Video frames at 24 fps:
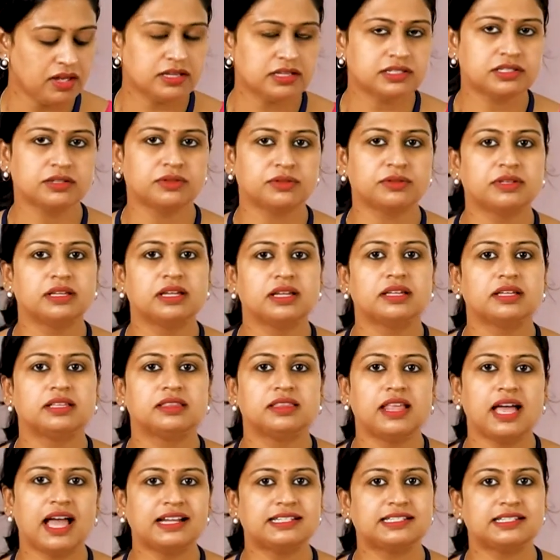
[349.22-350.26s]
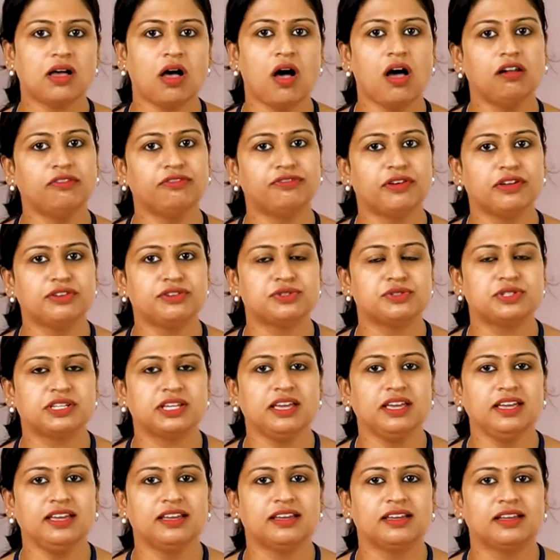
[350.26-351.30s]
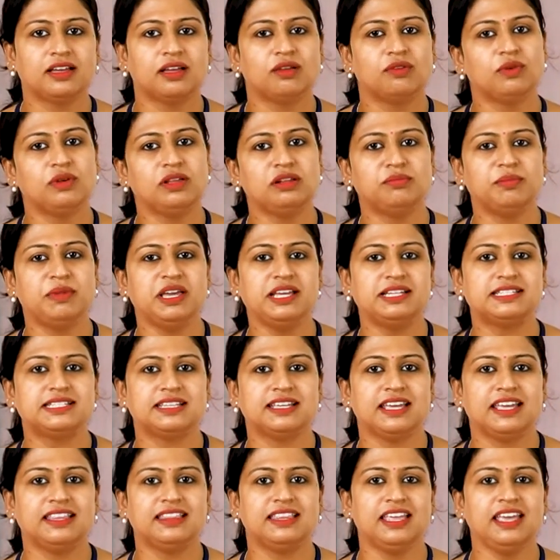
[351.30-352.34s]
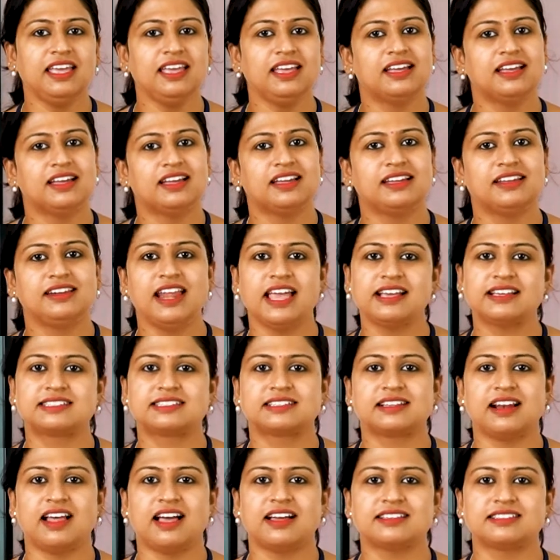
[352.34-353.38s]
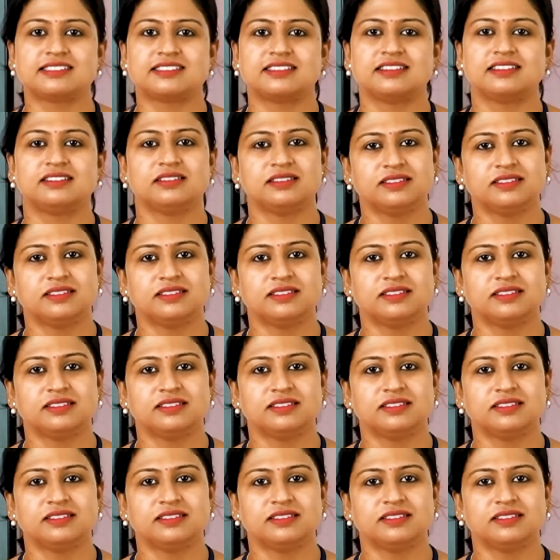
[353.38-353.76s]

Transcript: So that's all for today. We'll meet in the next class.